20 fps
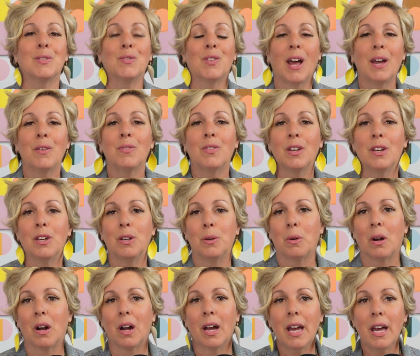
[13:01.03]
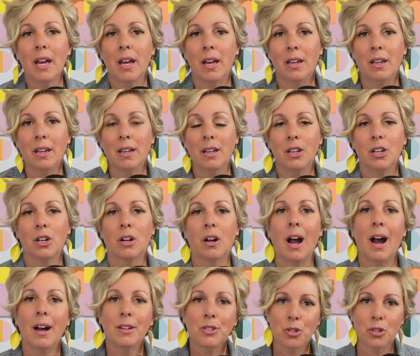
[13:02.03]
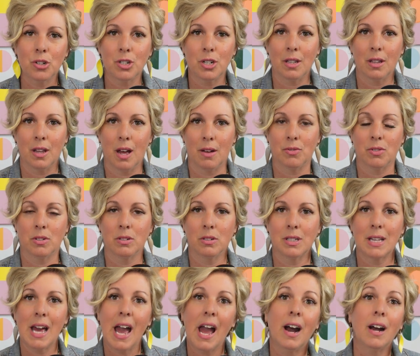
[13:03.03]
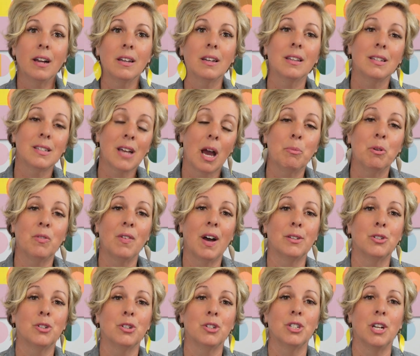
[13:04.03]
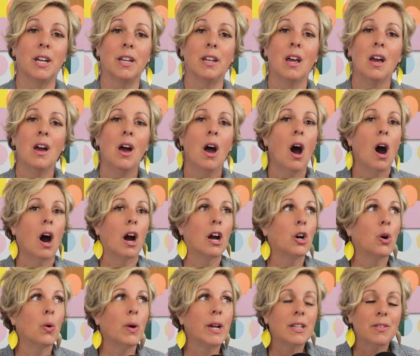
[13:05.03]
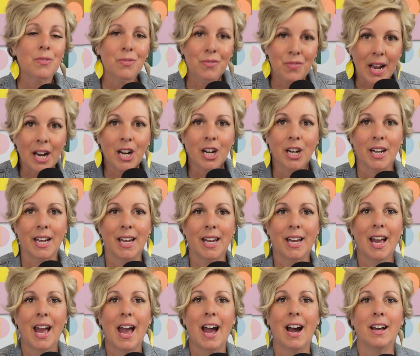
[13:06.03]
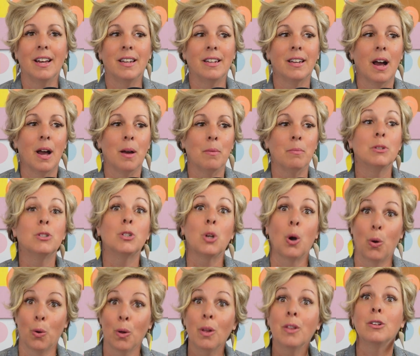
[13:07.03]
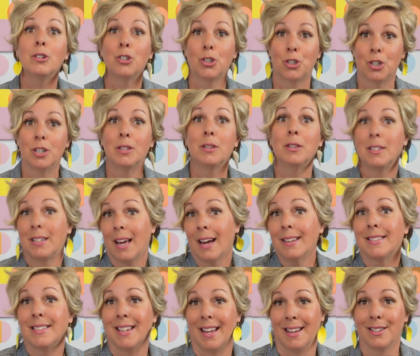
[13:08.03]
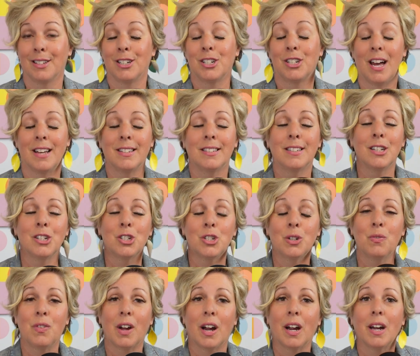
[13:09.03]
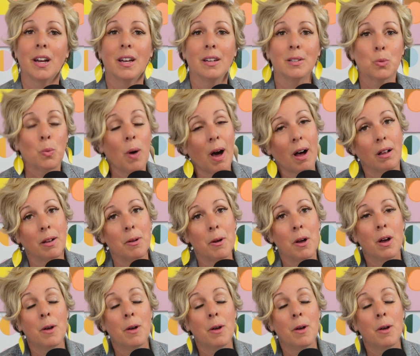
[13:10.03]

of life that you are in, your estrogen levels and the type of estrogen are going to vary. And so should the testing. The testing should vary as well.